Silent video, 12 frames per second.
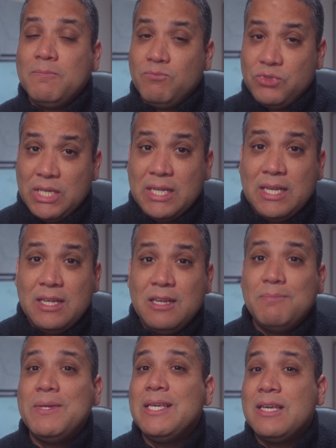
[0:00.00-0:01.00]

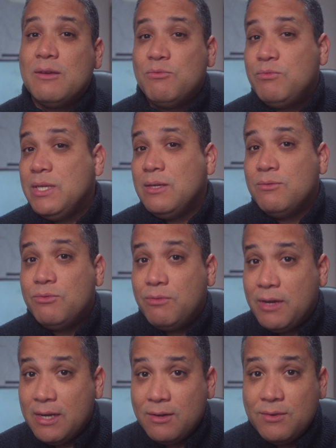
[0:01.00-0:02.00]
1080p can be
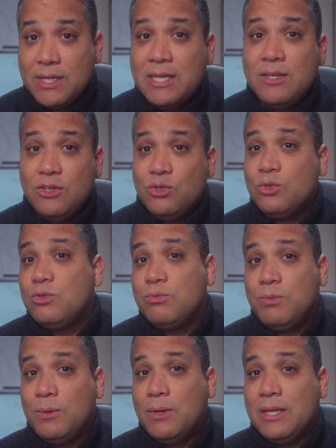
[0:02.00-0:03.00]
very
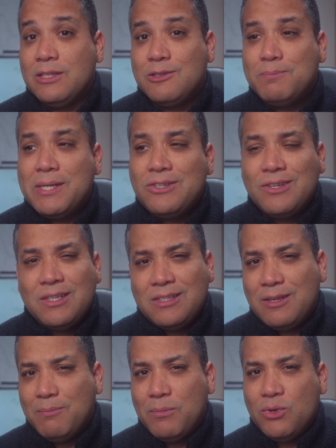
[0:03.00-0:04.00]
useful, and especially
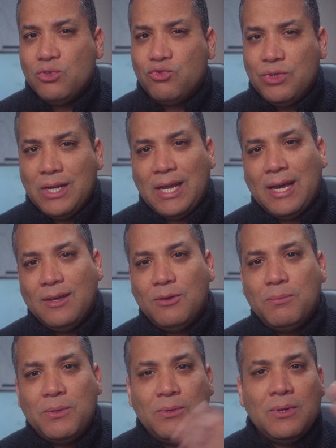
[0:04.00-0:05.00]
it's the most
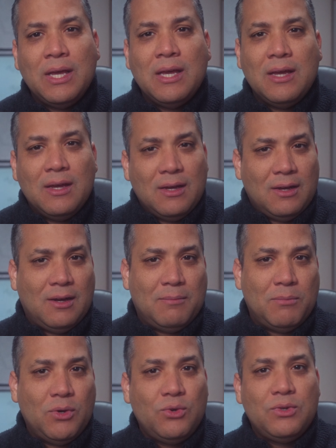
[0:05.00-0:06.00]
reliable
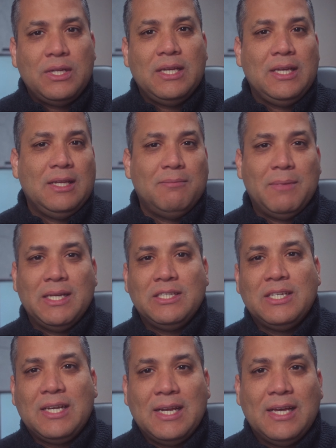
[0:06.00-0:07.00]
mode in
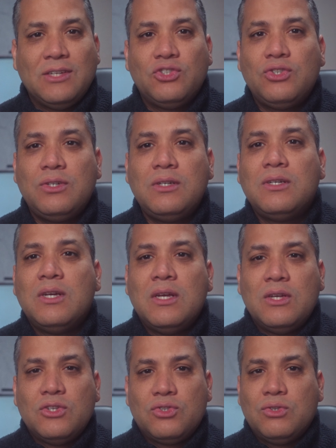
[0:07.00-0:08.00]
Magic Lantern.
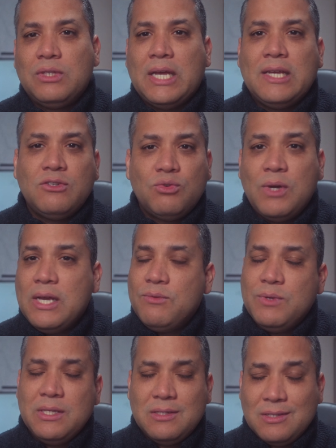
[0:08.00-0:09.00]
So that's why
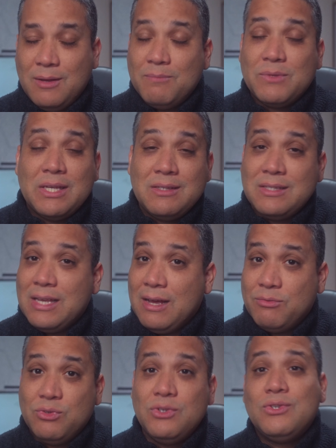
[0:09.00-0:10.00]
we sometimes
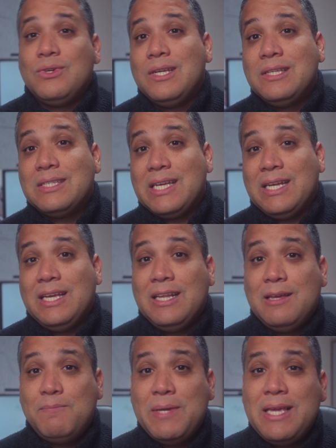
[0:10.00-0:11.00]
have to shoot in
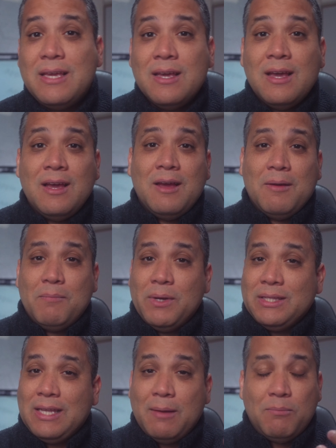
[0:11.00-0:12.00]
1080p.
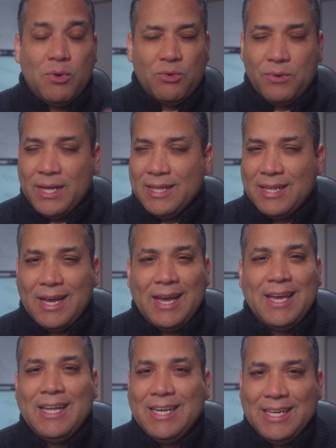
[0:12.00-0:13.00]
But that moire, that
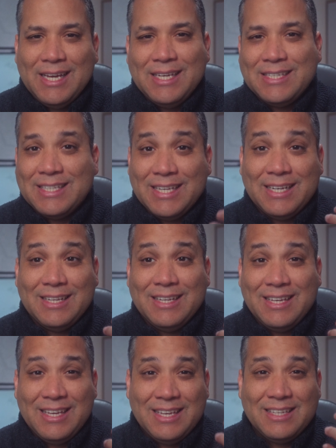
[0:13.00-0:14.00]
aliasing,
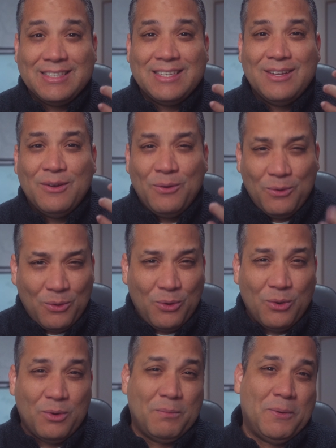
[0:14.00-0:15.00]
it's
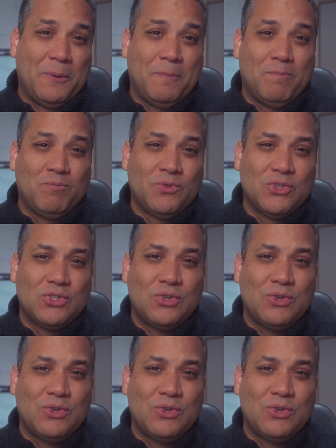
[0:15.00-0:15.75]
horrible. So